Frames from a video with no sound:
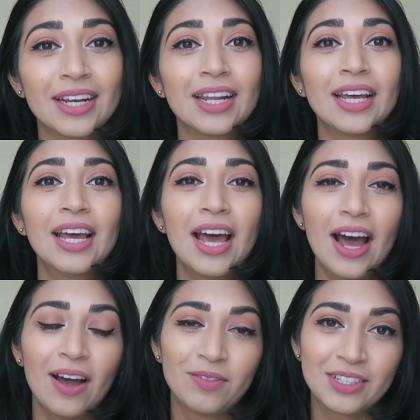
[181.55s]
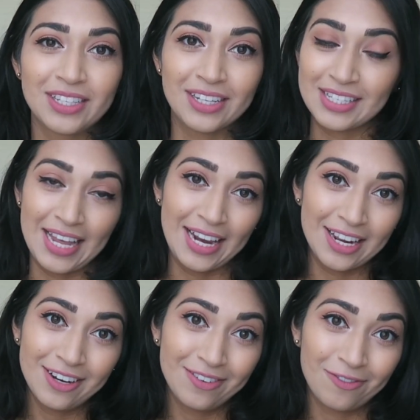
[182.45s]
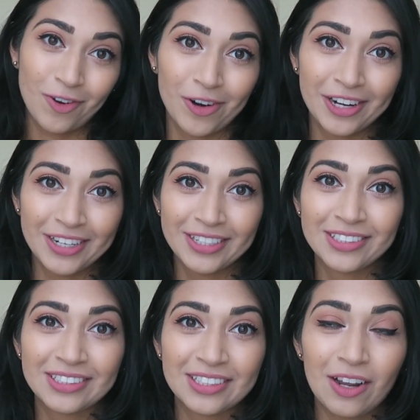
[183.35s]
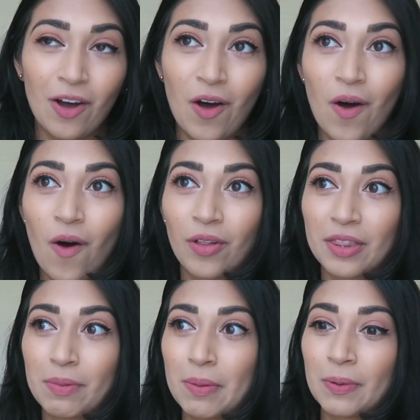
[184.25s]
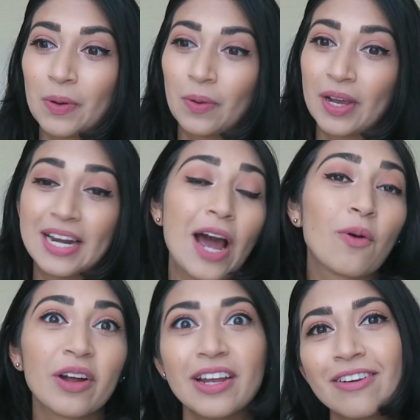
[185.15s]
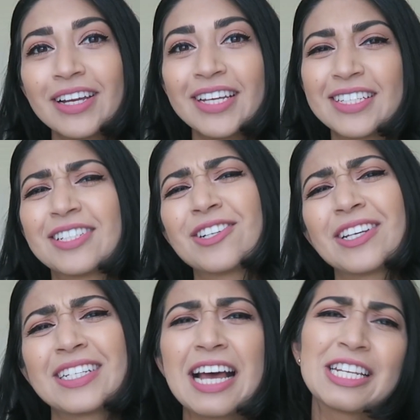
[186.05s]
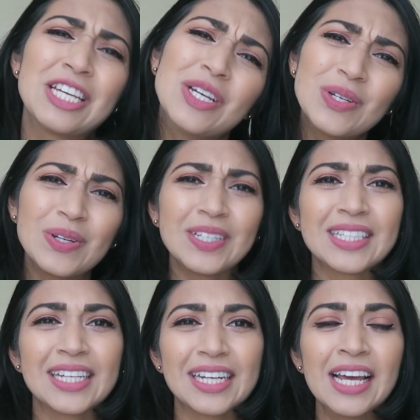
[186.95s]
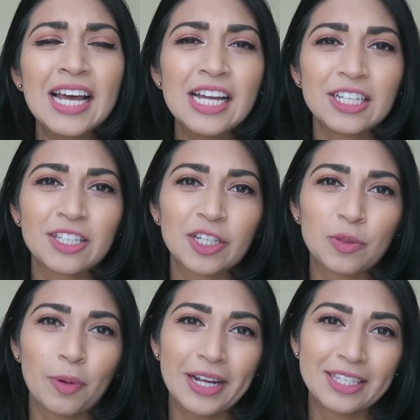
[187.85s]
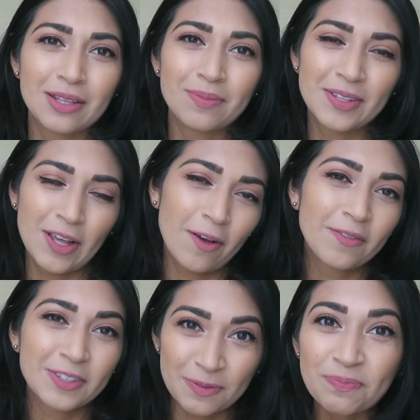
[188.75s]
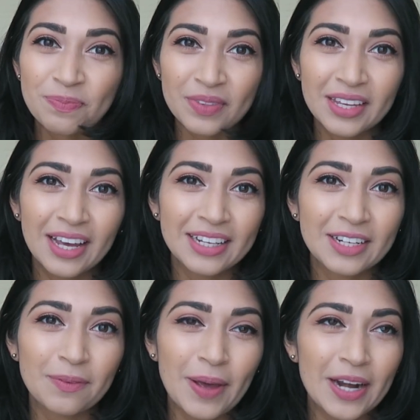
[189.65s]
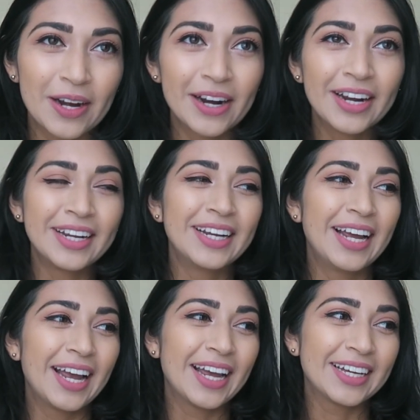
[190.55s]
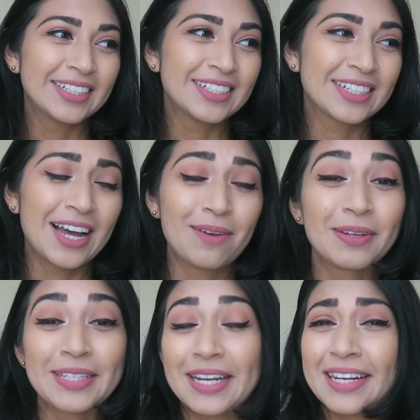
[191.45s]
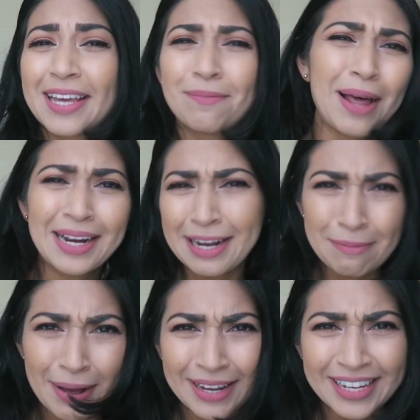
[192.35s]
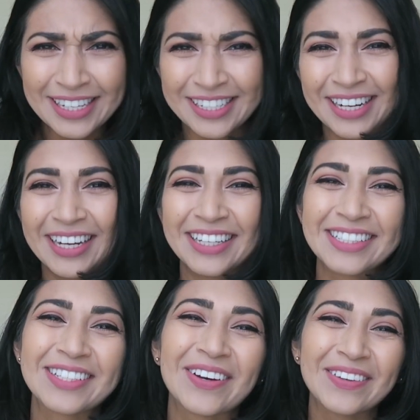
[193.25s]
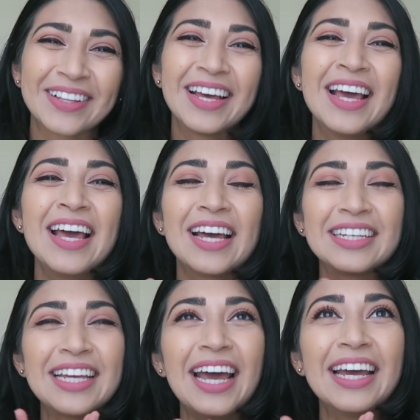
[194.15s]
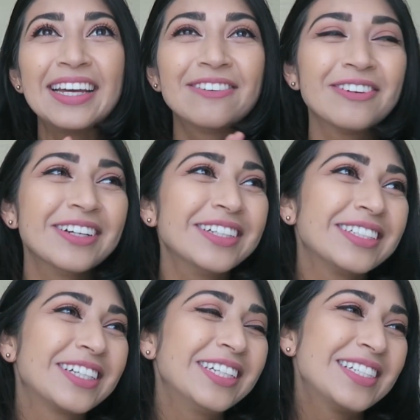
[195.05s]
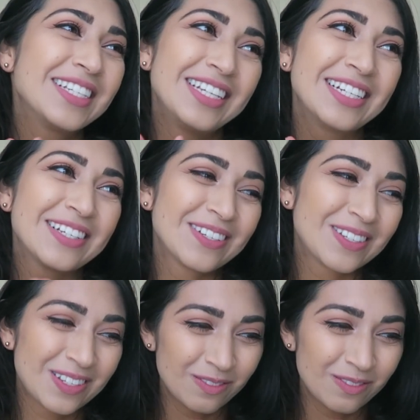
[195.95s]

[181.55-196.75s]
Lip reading: And I'm just excited for all the people who can now wear earrings and show their tattoos and just express themselves a little better. And I'm excited to get black nail polish. So yay for good Disney news.